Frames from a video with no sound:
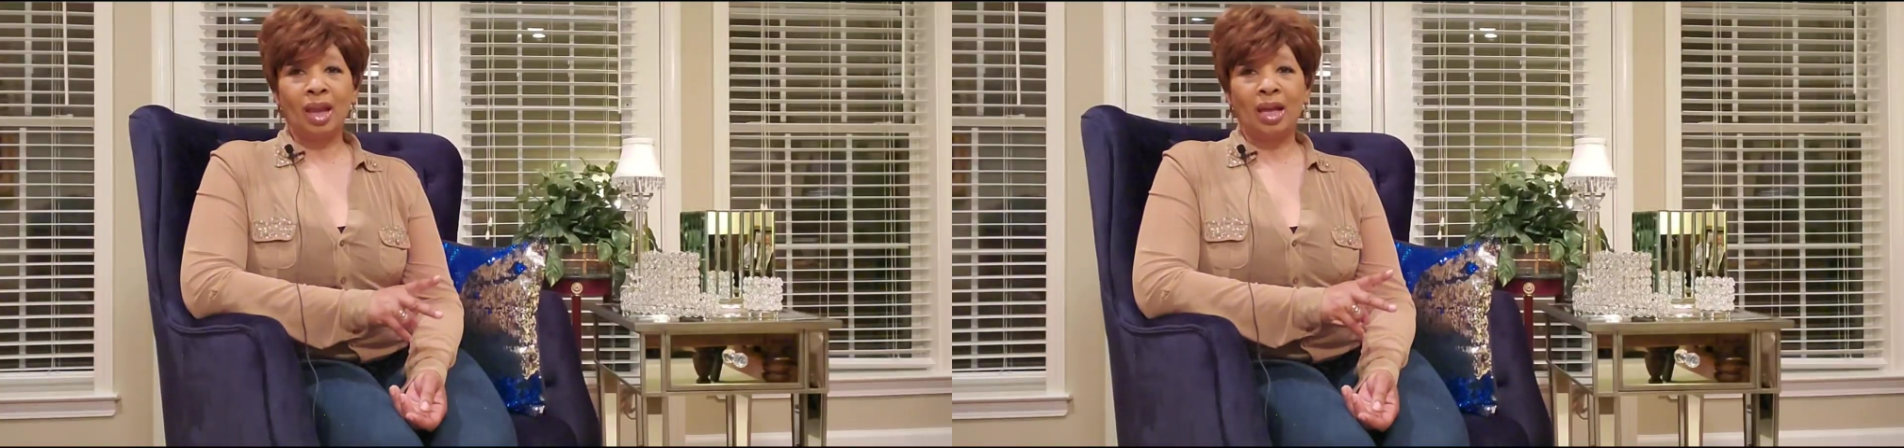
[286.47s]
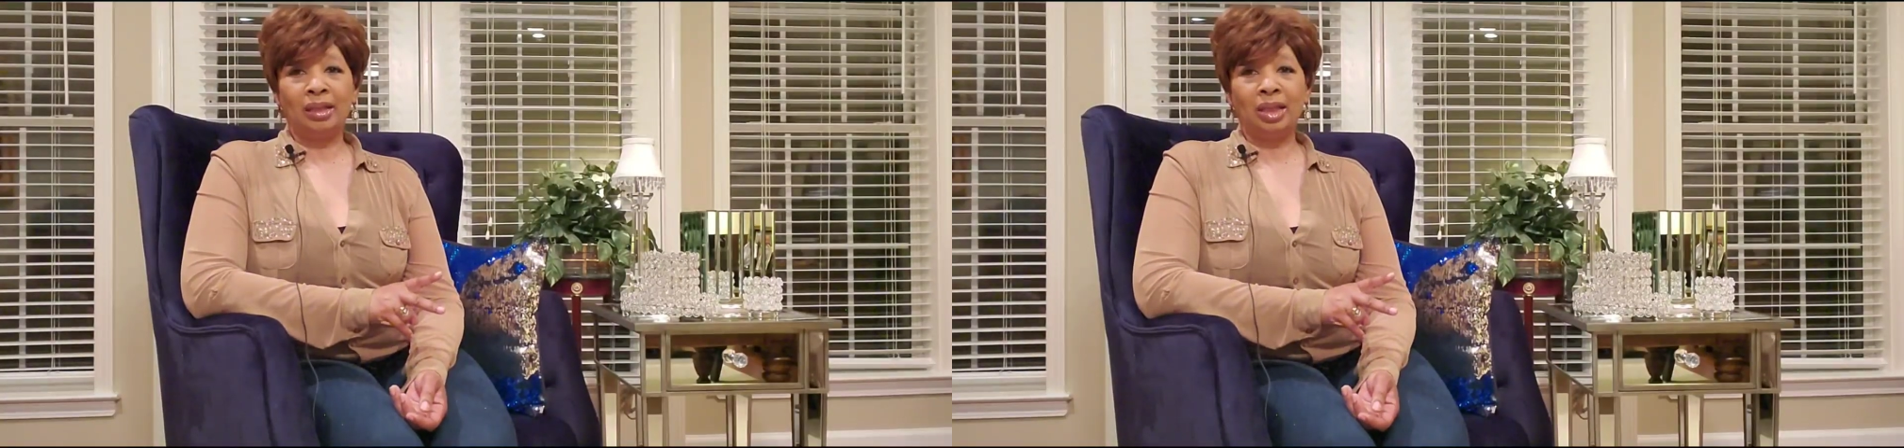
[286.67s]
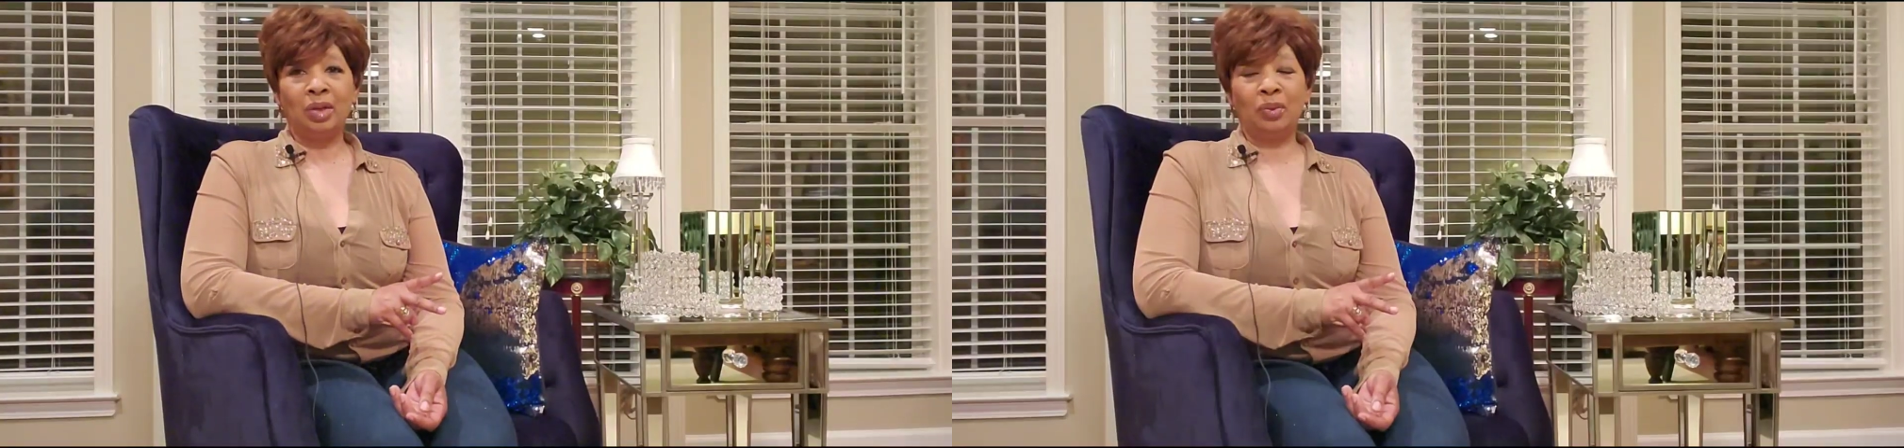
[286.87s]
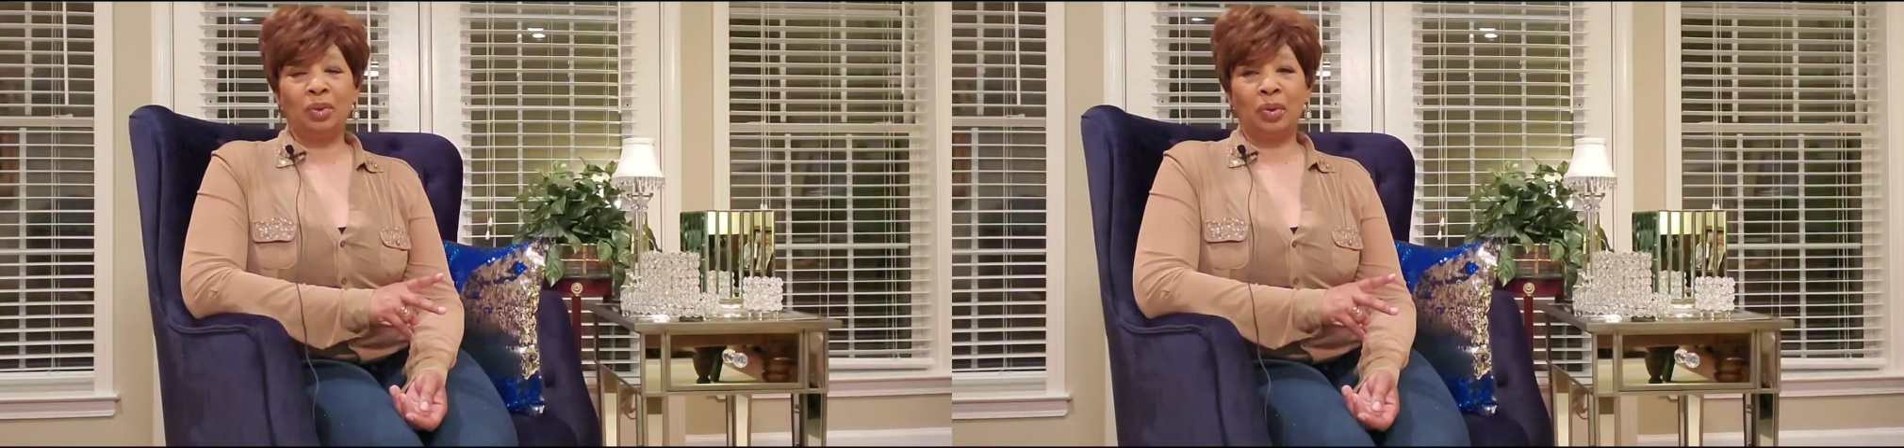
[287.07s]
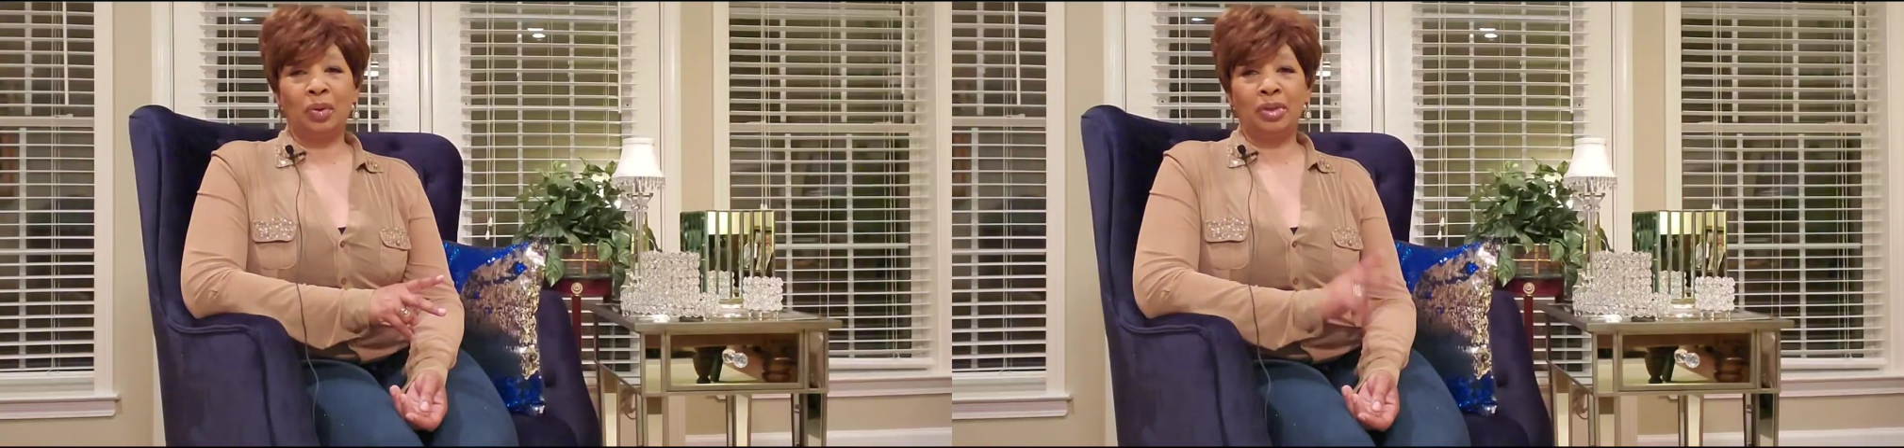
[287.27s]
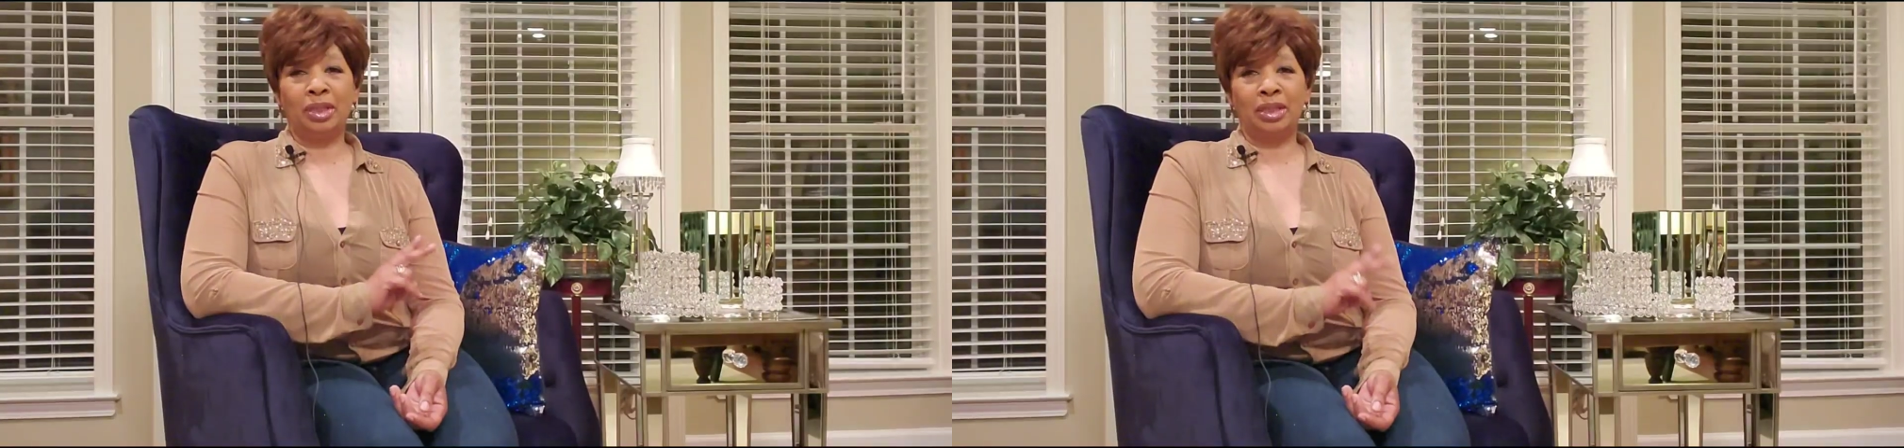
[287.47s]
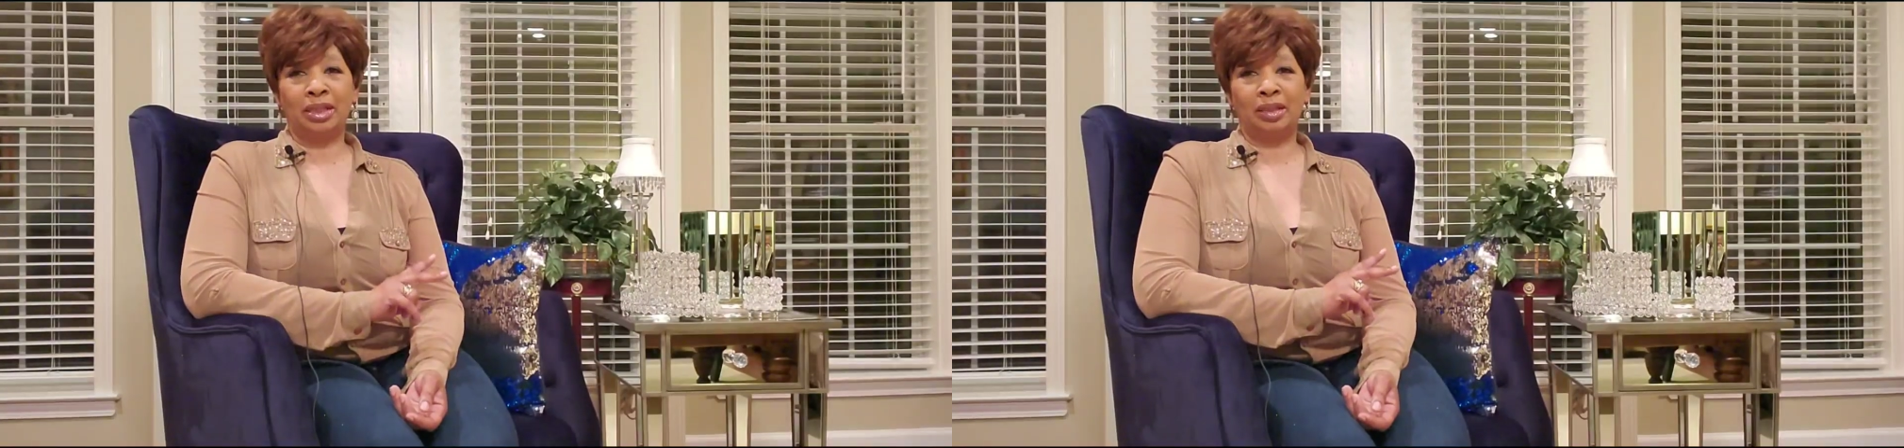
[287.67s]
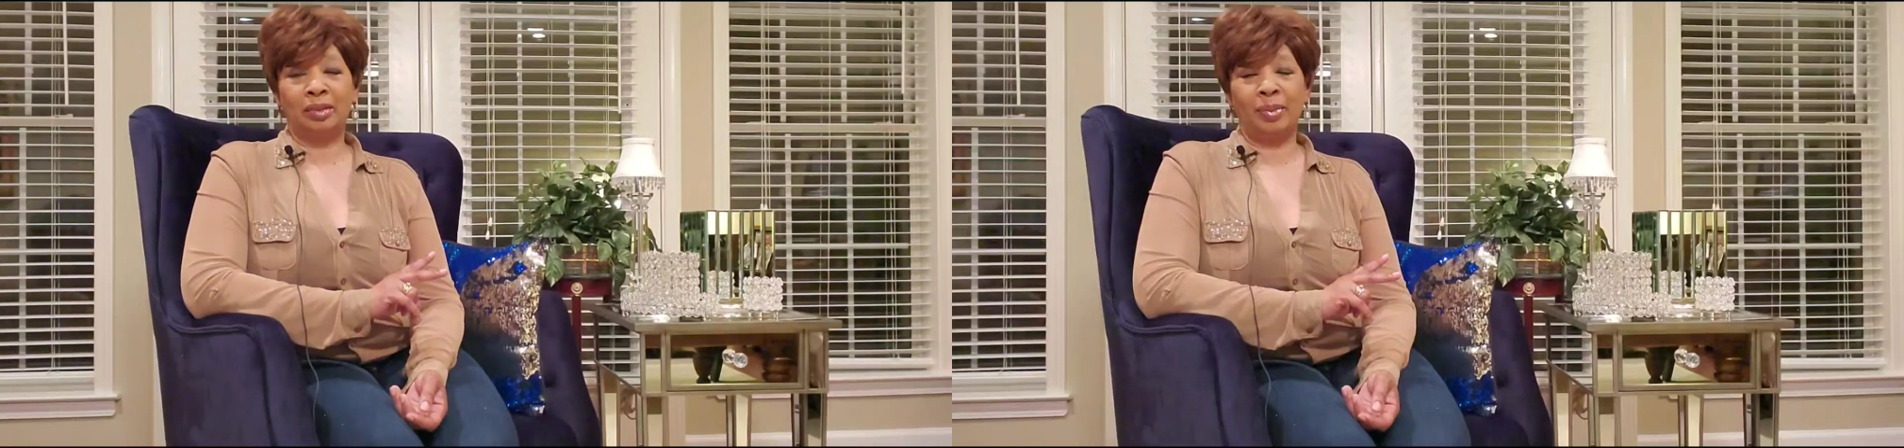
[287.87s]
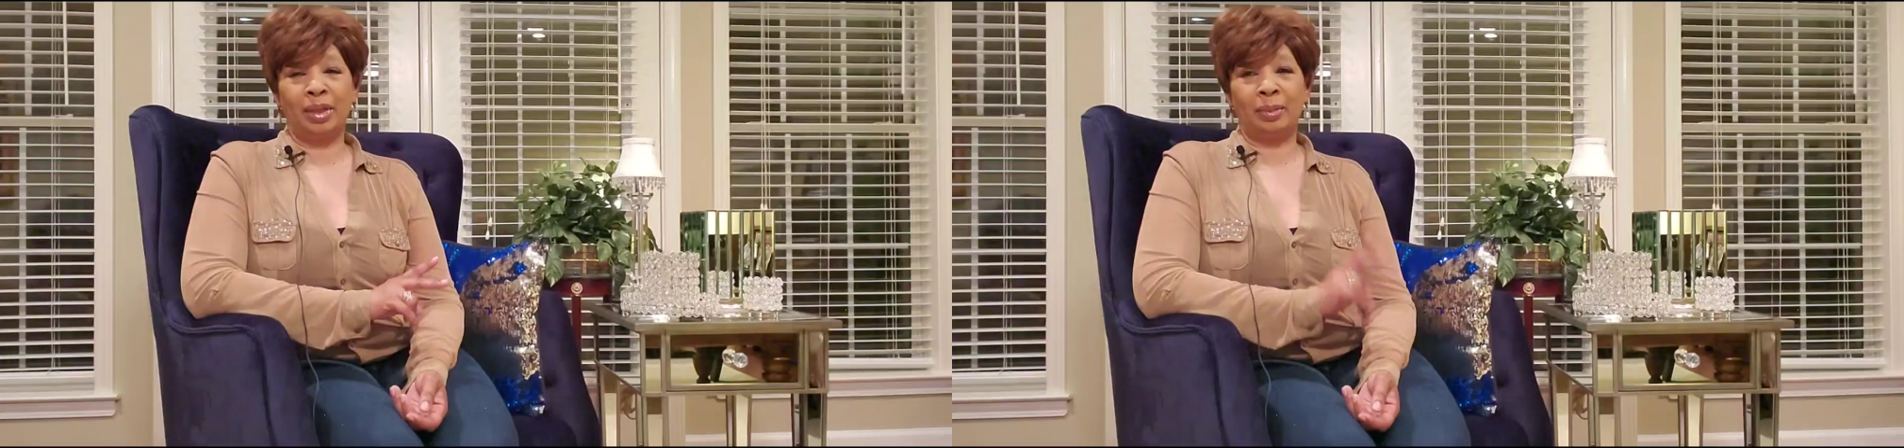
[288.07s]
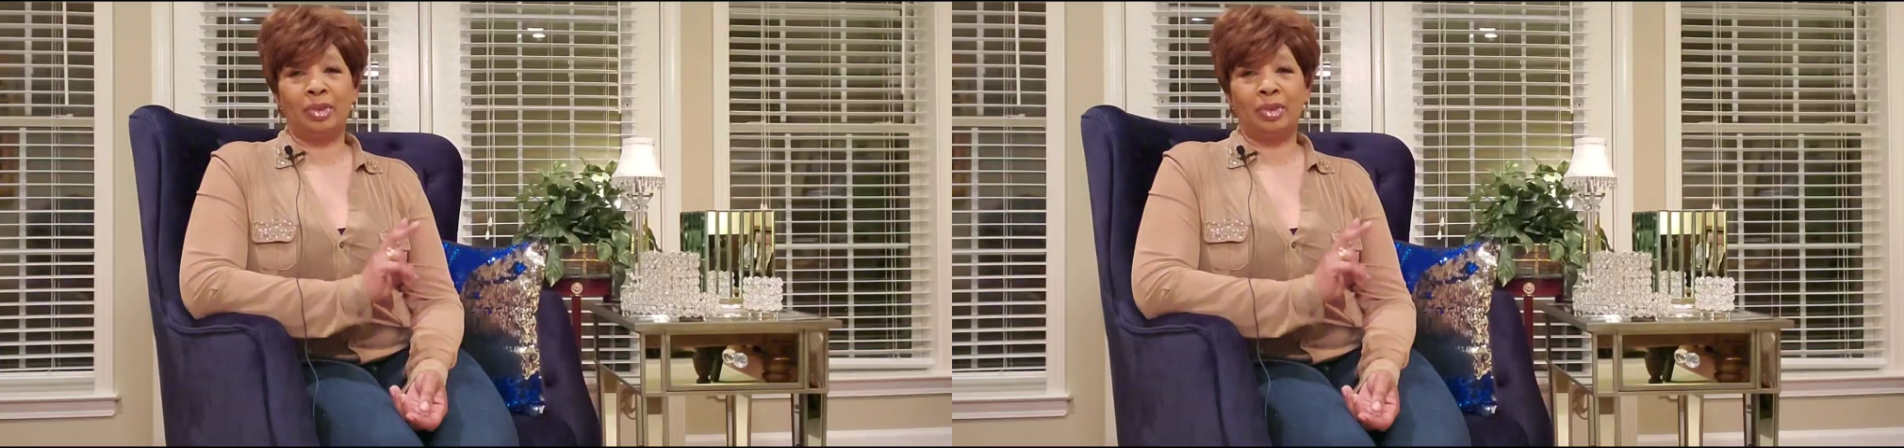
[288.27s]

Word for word: I did record just a little bit.